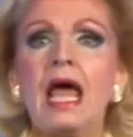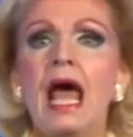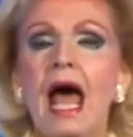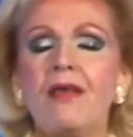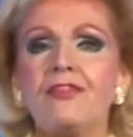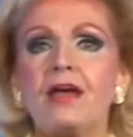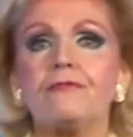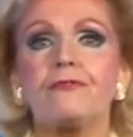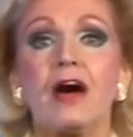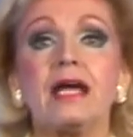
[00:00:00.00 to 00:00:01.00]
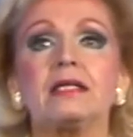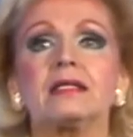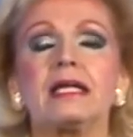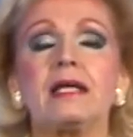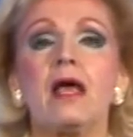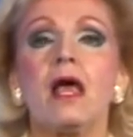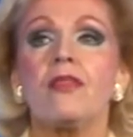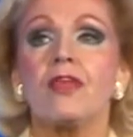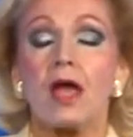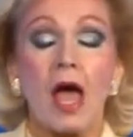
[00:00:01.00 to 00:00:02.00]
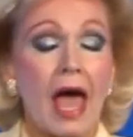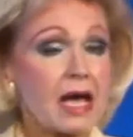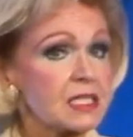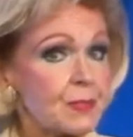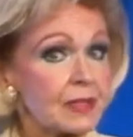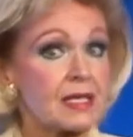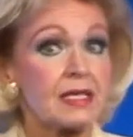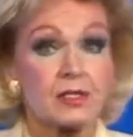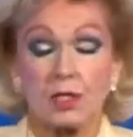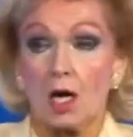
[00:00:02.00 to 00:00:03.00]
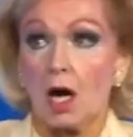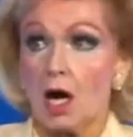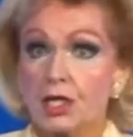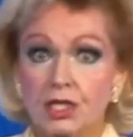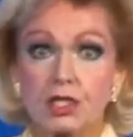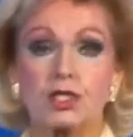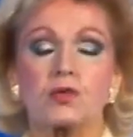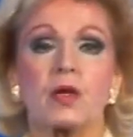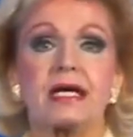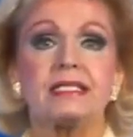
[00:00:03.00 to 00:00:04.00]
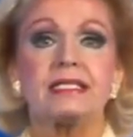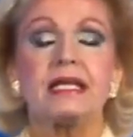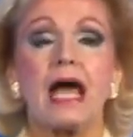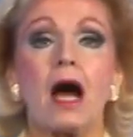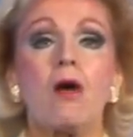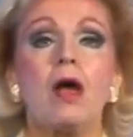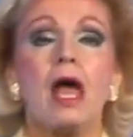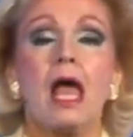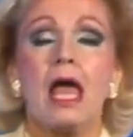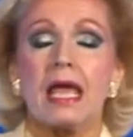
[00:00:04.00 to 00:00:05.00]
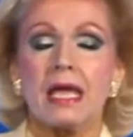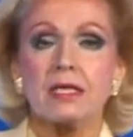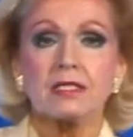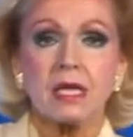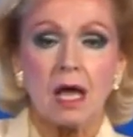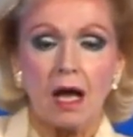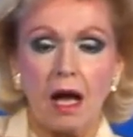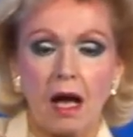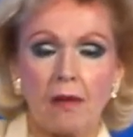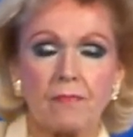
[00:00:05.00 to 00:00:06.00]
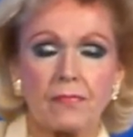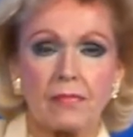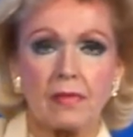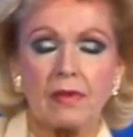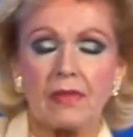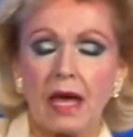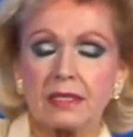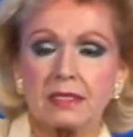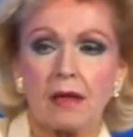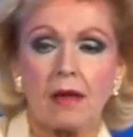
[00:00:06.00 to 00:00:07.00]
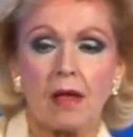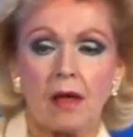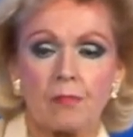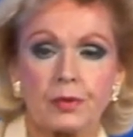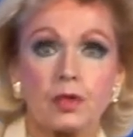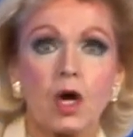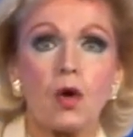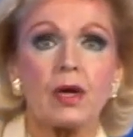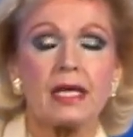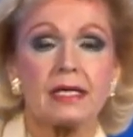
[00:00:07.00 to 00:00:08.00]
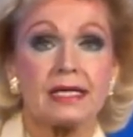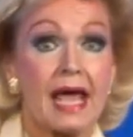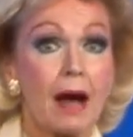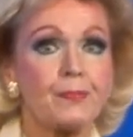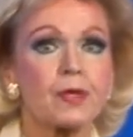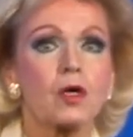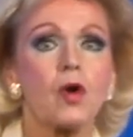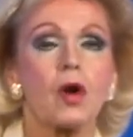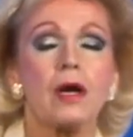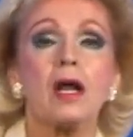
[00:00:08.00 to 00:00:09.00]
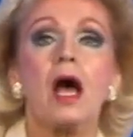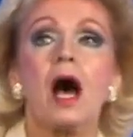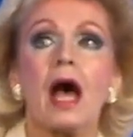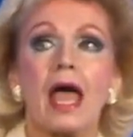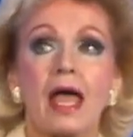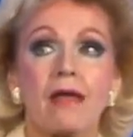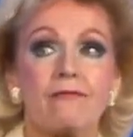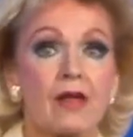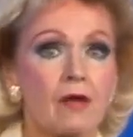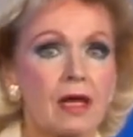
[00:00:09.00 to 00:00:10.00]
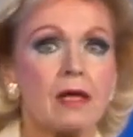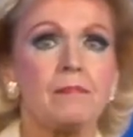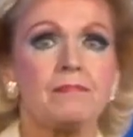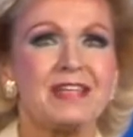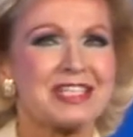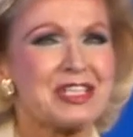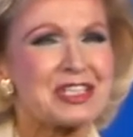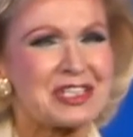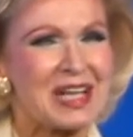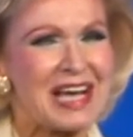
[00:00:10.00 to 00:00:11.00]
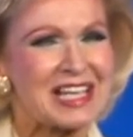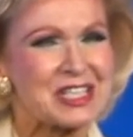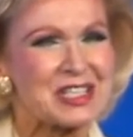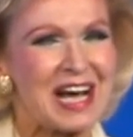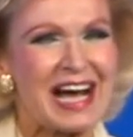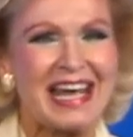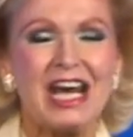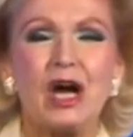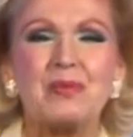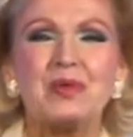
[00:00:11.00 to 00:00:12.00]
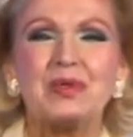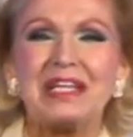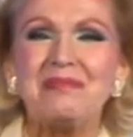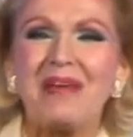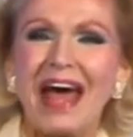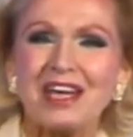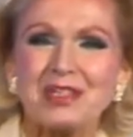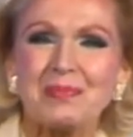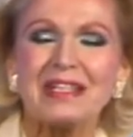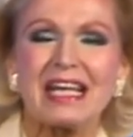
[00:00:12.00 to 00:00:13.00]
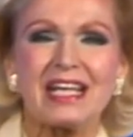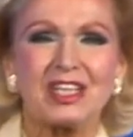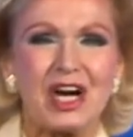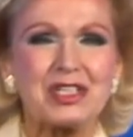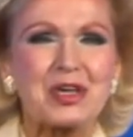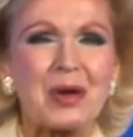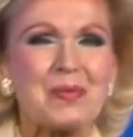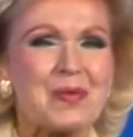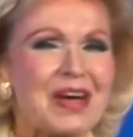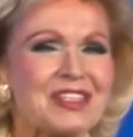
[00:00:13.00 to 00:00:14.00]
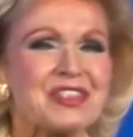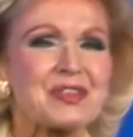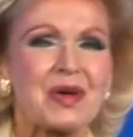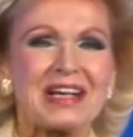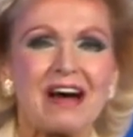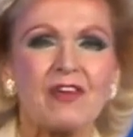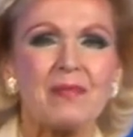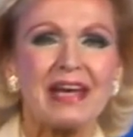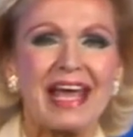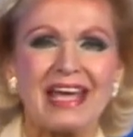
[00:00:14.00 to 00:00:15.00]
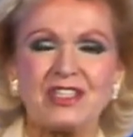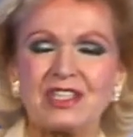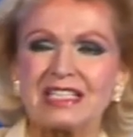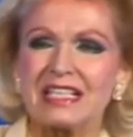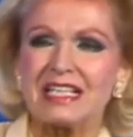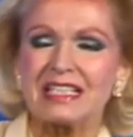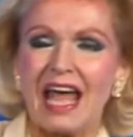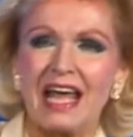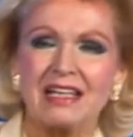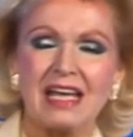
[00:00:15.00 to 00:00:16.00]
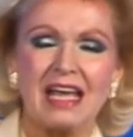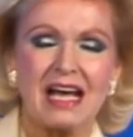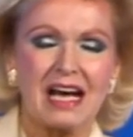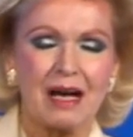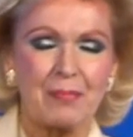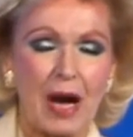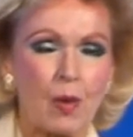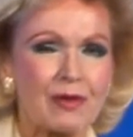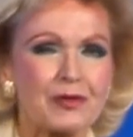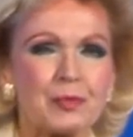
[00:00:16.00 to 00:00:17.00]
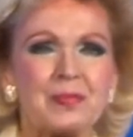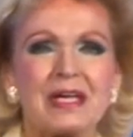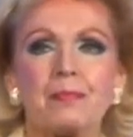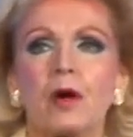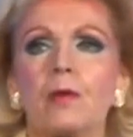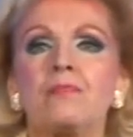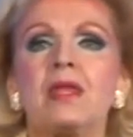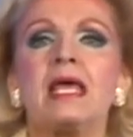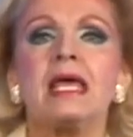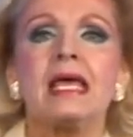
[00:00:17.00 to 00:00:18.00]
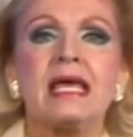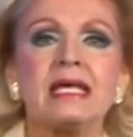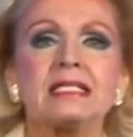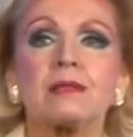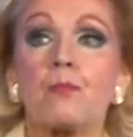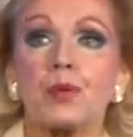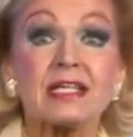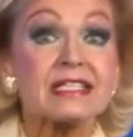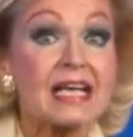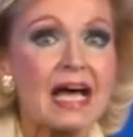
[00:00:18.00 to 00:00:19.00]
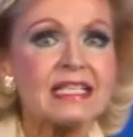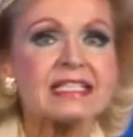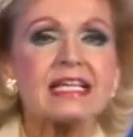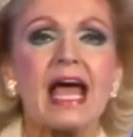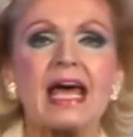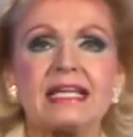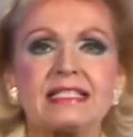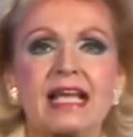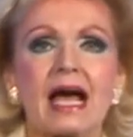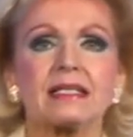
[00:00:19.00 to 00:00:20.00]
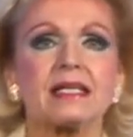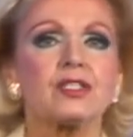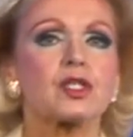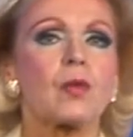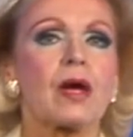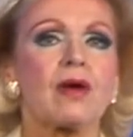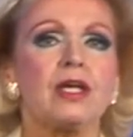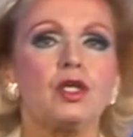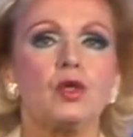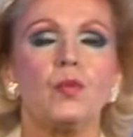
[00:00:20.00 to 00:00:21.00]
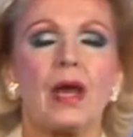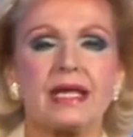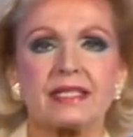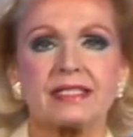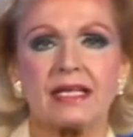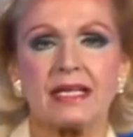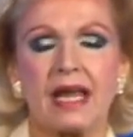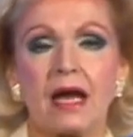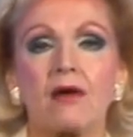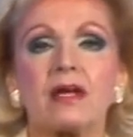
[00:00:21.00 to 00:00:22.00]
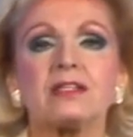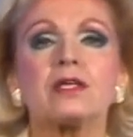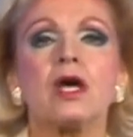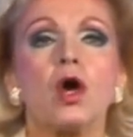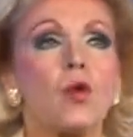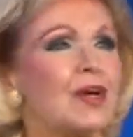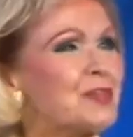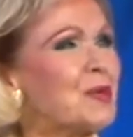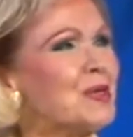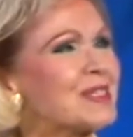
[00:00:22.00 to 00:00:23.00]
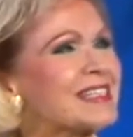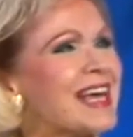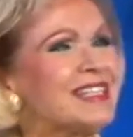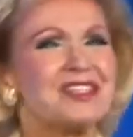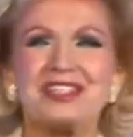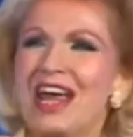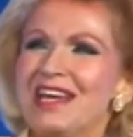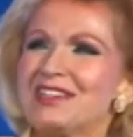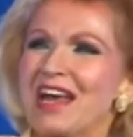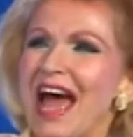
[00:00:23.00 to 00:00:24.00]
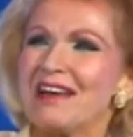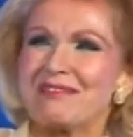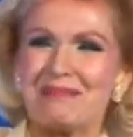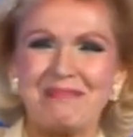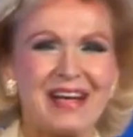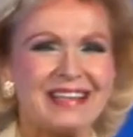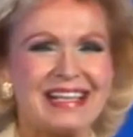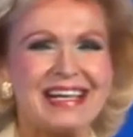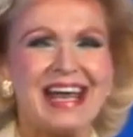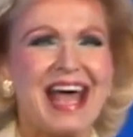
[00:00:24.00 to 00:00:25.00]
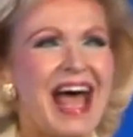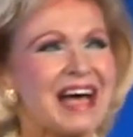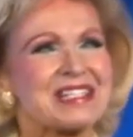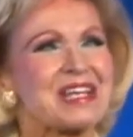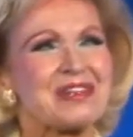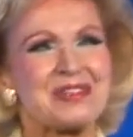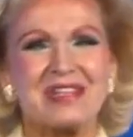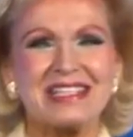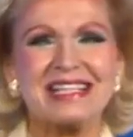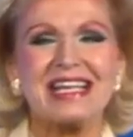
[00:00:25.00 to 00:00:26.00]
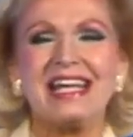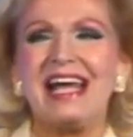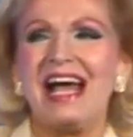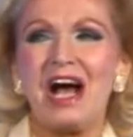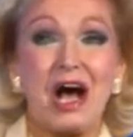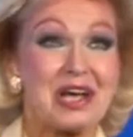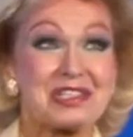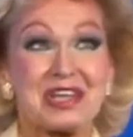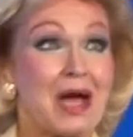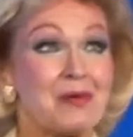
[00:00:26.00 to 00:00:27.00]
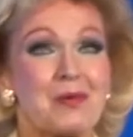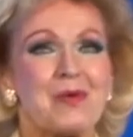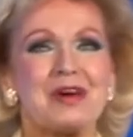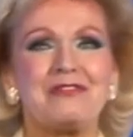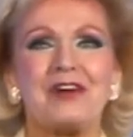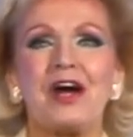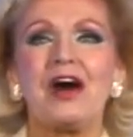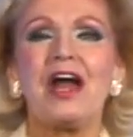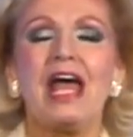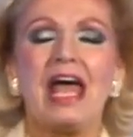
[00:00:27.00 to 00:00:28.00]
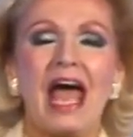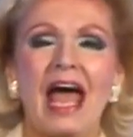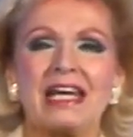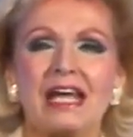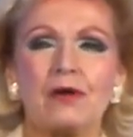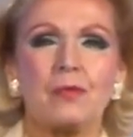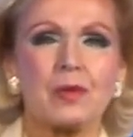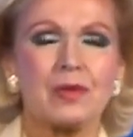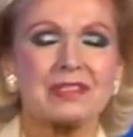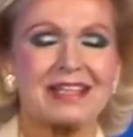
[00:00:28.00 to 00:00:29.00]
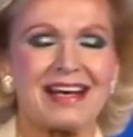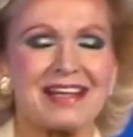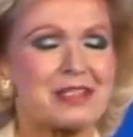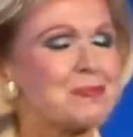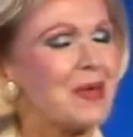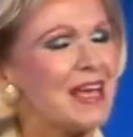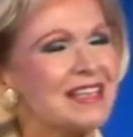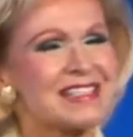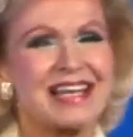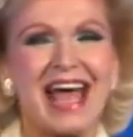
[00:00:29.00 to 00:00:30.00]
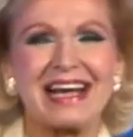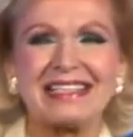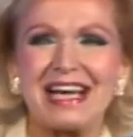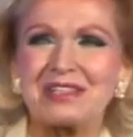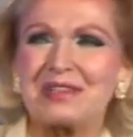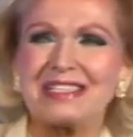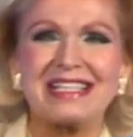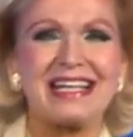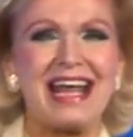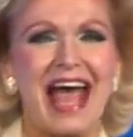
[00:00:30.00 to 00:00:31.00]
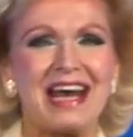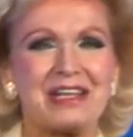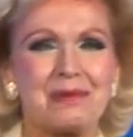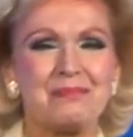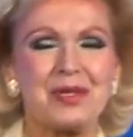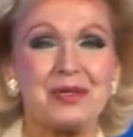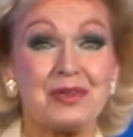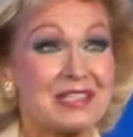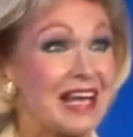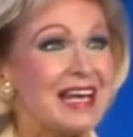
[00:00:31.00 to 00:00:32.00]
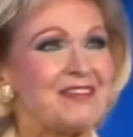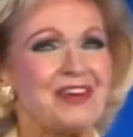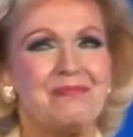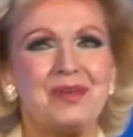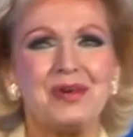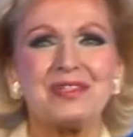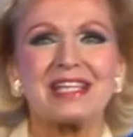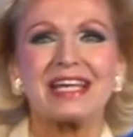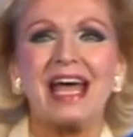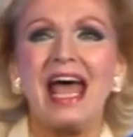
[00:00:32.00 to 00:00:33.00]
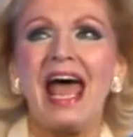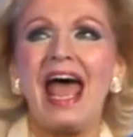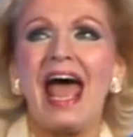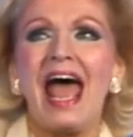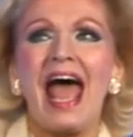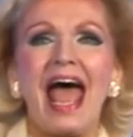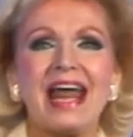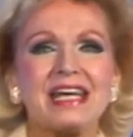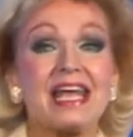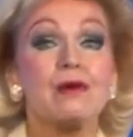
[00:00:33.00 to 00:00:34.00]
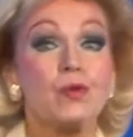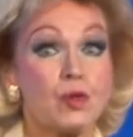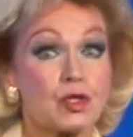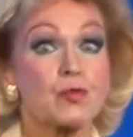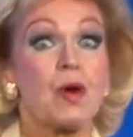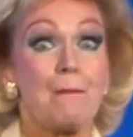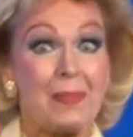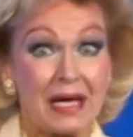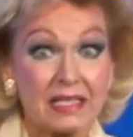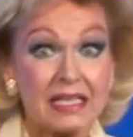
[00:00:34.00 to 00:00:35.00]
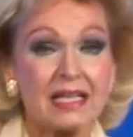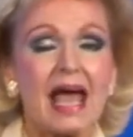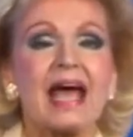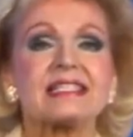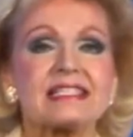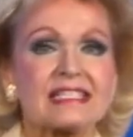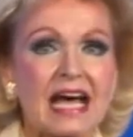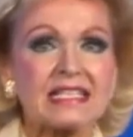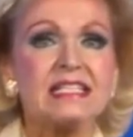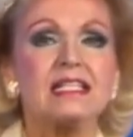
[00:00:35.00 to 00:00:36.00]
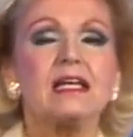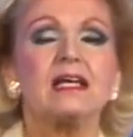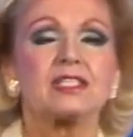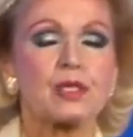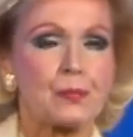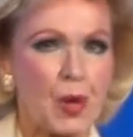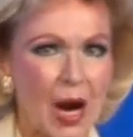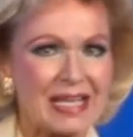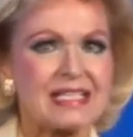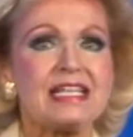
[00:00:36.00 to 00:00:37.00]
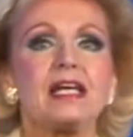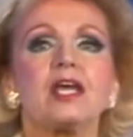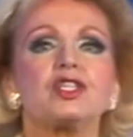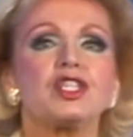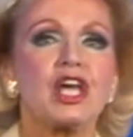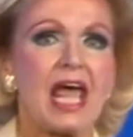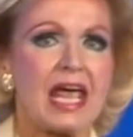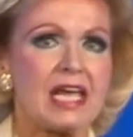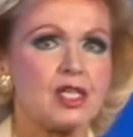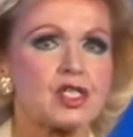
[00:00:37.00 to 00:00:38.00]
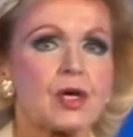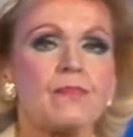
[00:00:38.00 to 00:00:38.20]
And then finally, the aspect that is the harshest right now is um, that Pluto in Capricorn, a very businesslike sign ruling management in large corporations or government agencies and uh, powerful people, is precisely and exactly squaring Uranus in Aries, which rules sudden change and rebellion, eccentricity, uh, cyber warfare, and it rules uh, space and electricity and computers and even music. And it rules rebellion and sudden, surprising change.